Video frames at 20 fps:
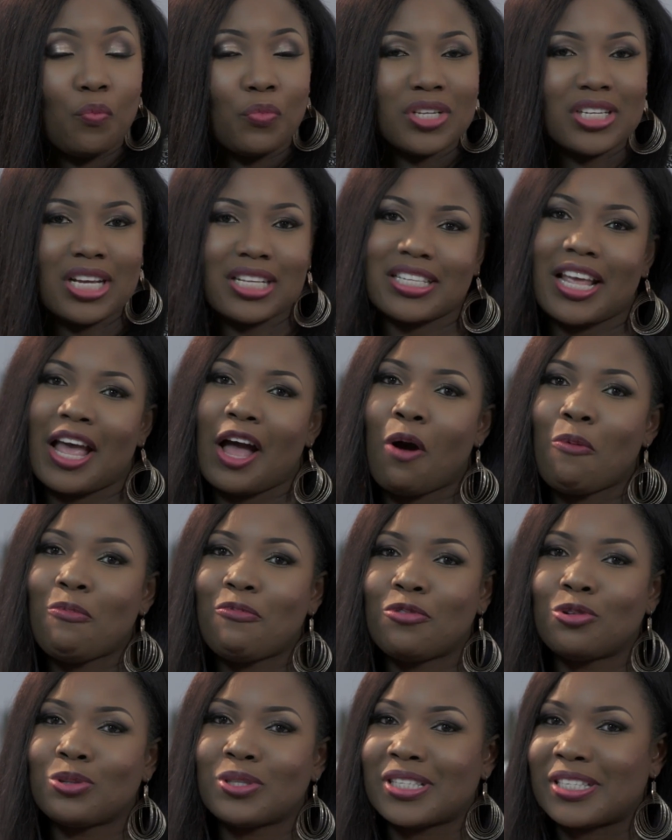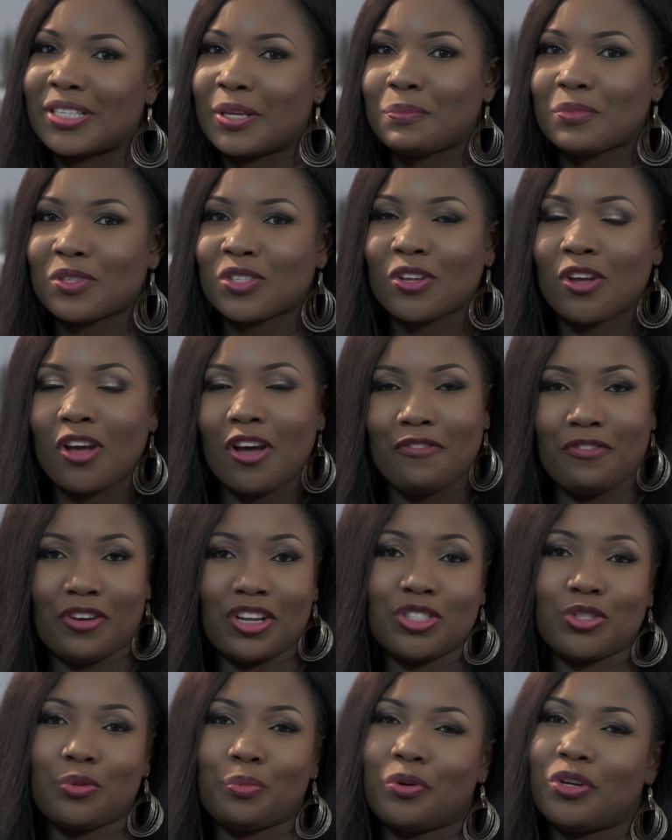which has helpful tips for
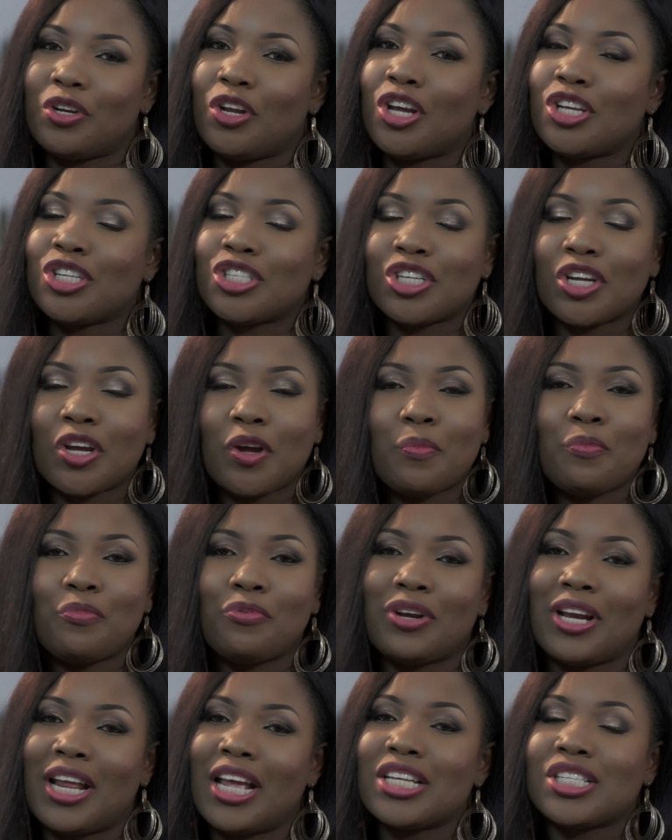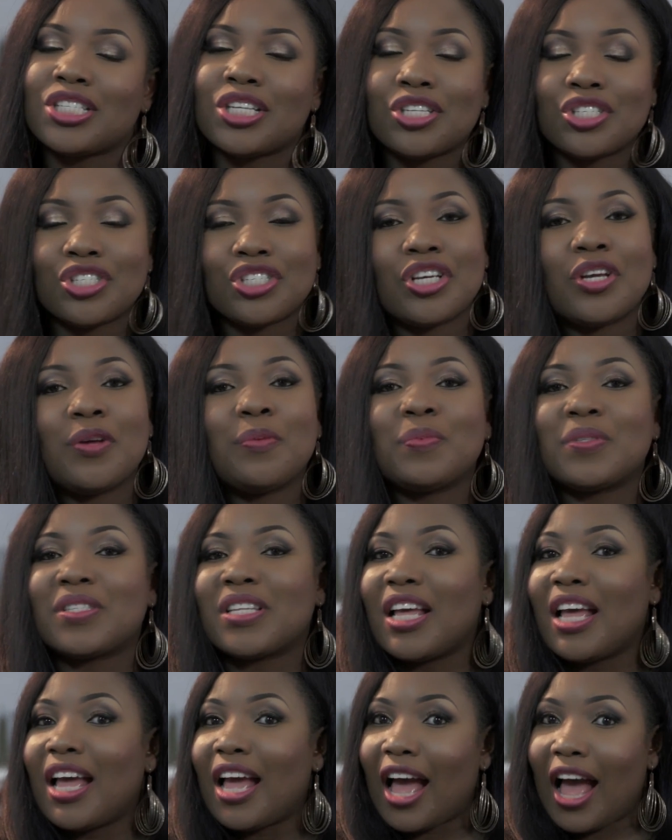entrepreneurship, relationships,
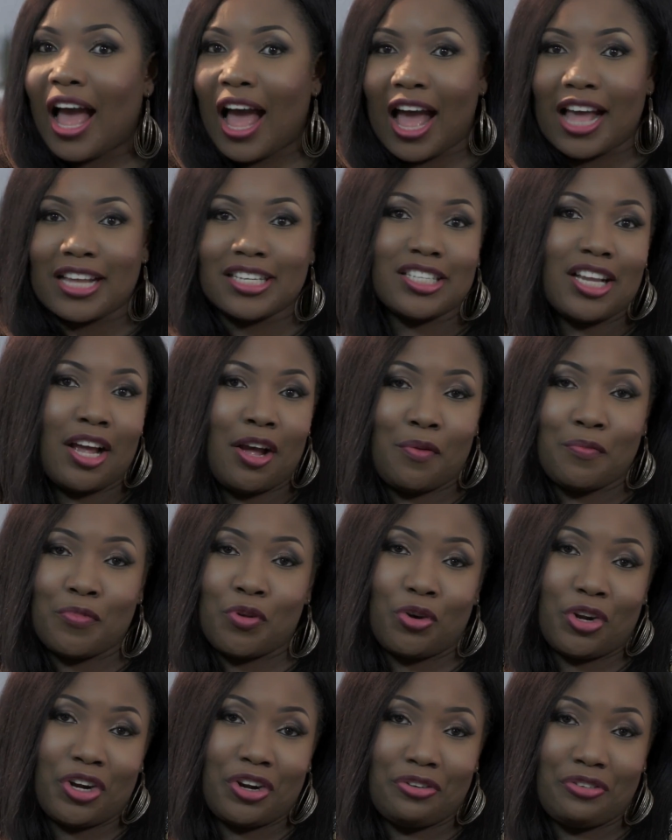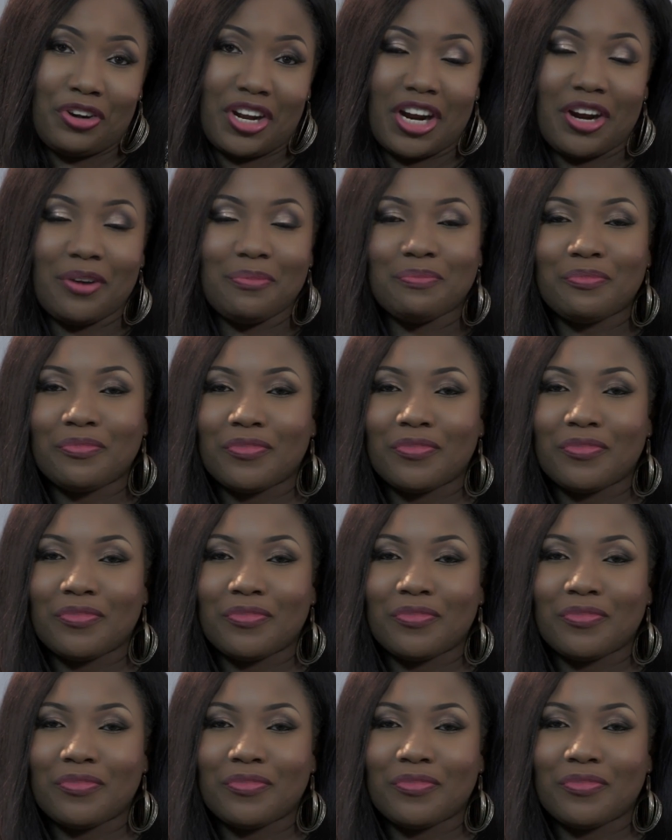and your career.